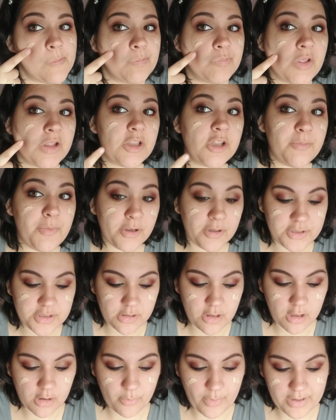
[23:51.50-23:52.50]
A little bit goes a
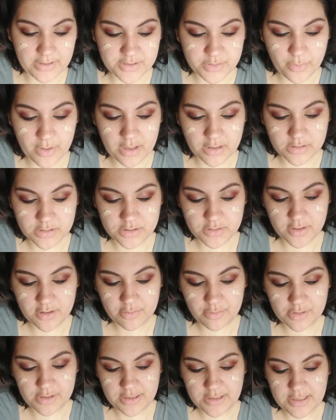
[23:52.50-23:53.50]
long way as well, so I
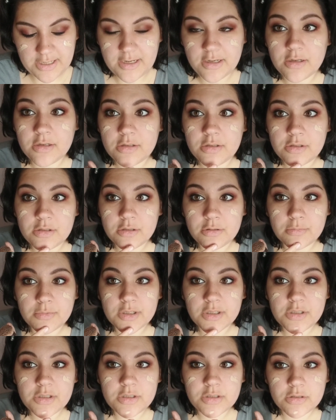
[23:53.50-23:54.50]
don't really need too
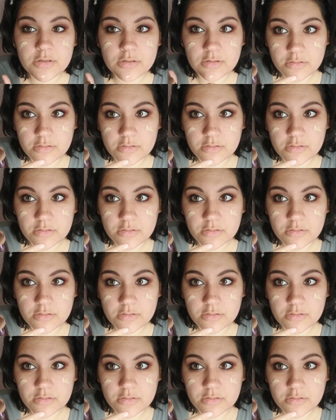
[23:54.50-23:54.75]
much.